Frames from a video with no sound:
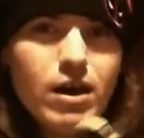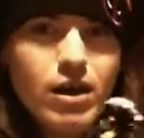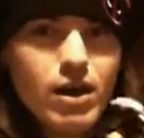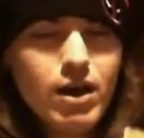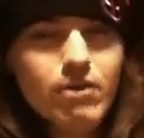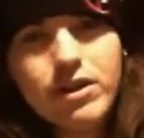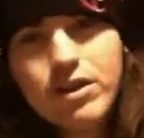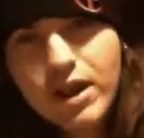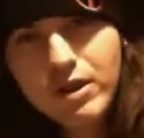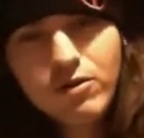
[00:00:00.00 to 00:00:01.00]
I'll get to
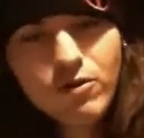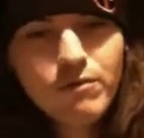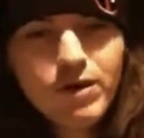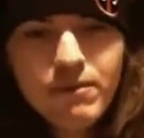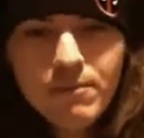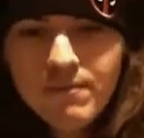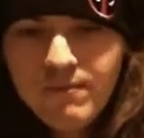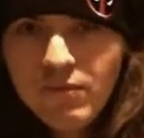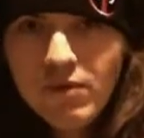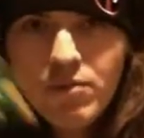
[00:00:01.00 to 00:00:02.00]
that in a little bit.
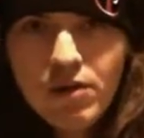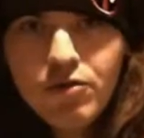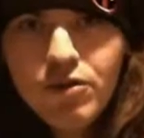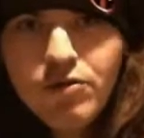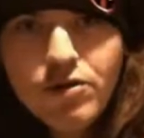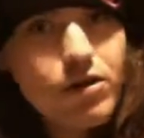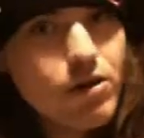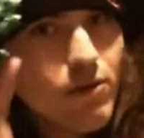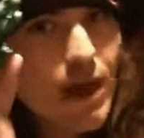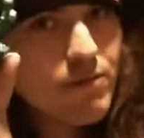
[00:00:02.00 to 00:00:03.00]
But let's actually get to
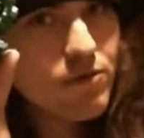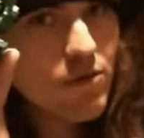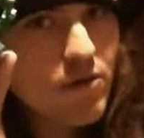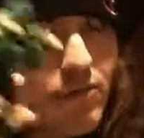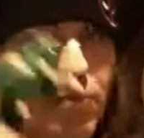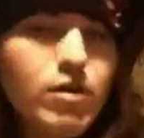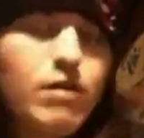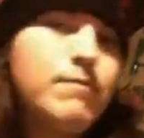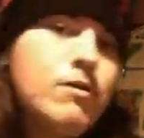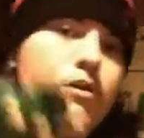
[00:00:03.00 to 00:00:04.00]
the Raptor Zord
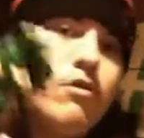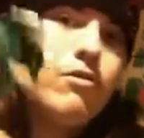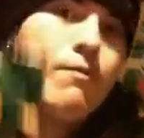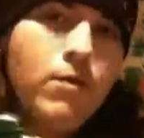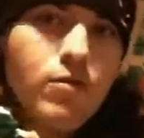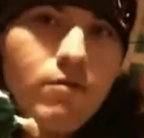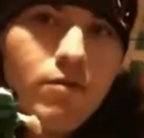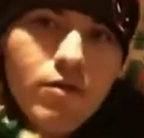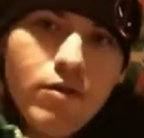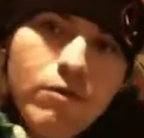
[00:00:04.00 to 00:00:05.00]
himself. So the first thing you
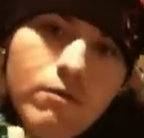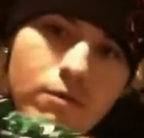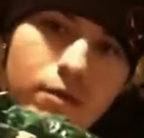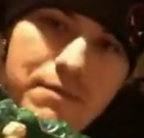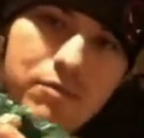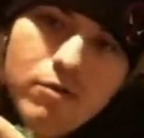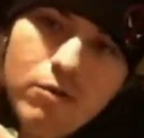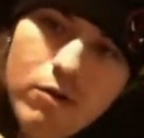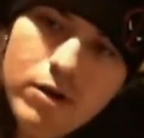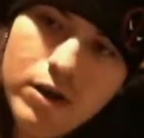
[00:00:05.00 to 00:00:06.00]
want to do with the Raptor
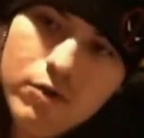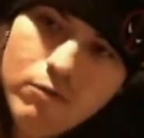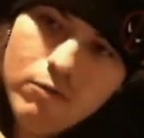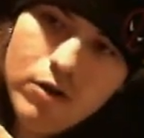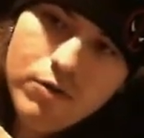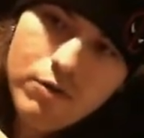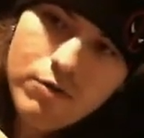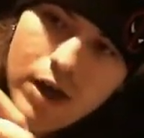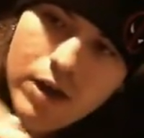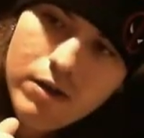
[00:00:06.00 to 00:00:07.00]
Zord is you want to
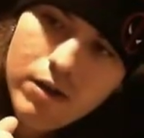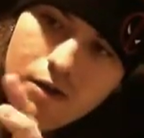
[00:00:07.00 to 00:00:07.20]
take his